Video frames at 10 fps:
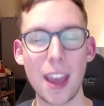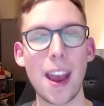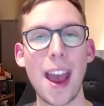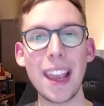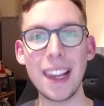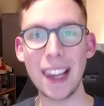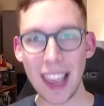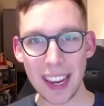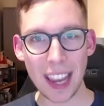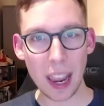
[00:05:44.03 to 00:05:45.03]
a
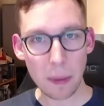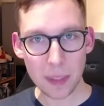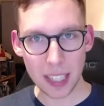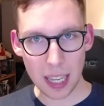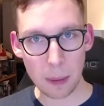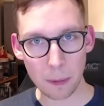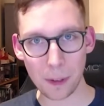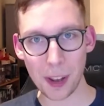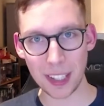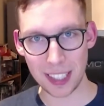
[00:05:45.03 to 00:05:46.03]
late game team
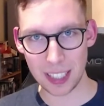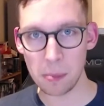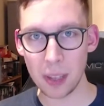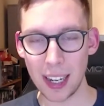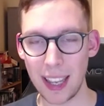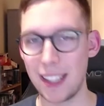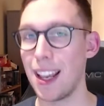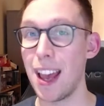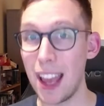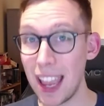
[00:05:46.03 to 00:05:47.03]
fight
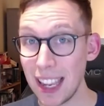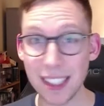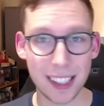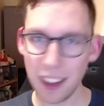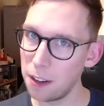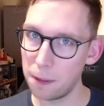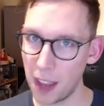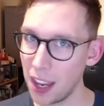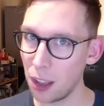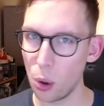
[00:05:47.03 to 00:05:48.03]
simulator inside of
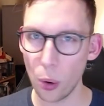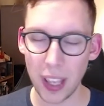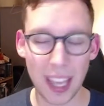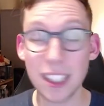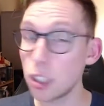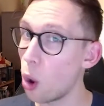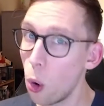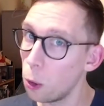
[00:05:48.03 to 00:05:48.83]
Vainglory. It's called